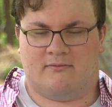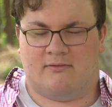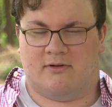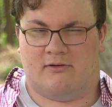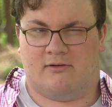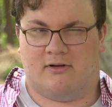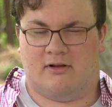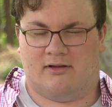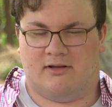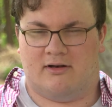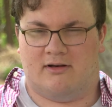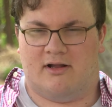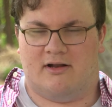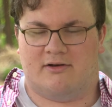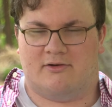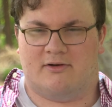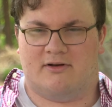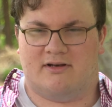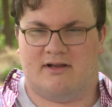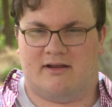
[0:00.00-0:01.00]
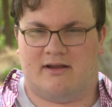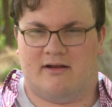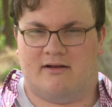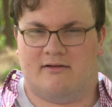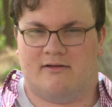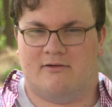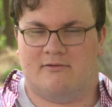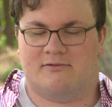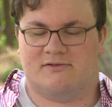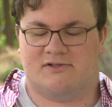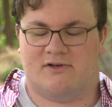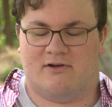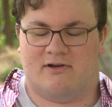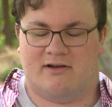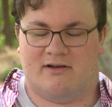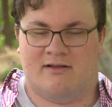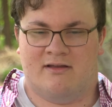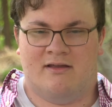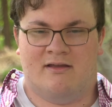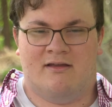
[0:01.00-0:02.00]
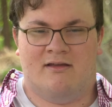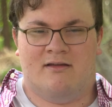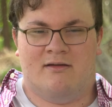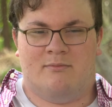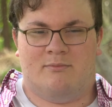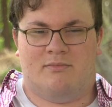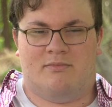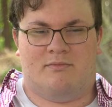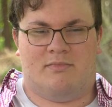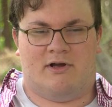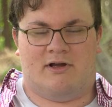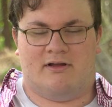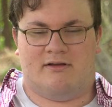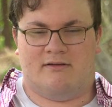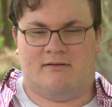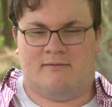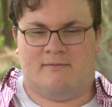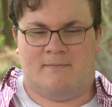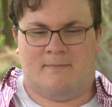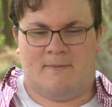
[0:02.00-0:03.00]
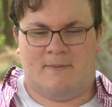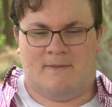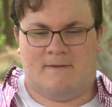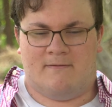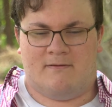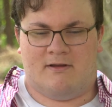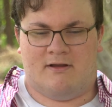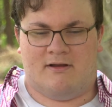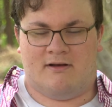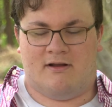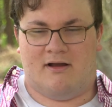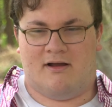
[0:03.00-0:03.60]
or a little under a decade ago, sorry. But an